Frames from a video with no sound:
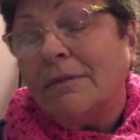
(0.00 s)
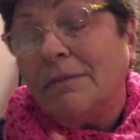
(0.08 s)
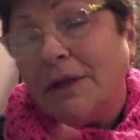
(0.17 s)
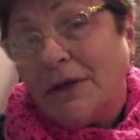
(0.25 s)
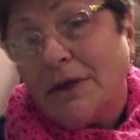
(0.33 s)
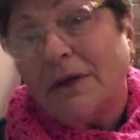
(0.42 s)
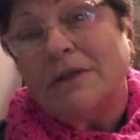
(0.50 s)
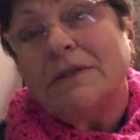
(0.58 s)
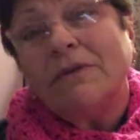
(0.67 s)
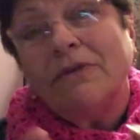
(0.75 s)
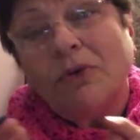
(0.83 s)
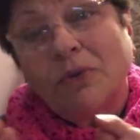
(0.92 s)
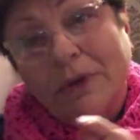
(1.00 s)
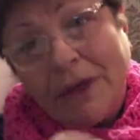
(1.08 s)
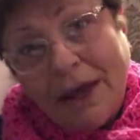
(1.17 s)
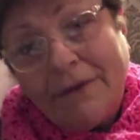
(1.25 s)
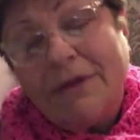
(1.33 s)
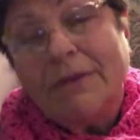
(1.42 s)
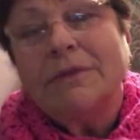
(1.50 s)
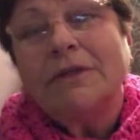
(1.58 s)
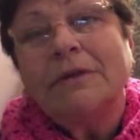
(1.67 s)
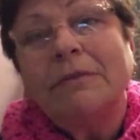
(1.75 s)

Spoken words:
because of who gave them to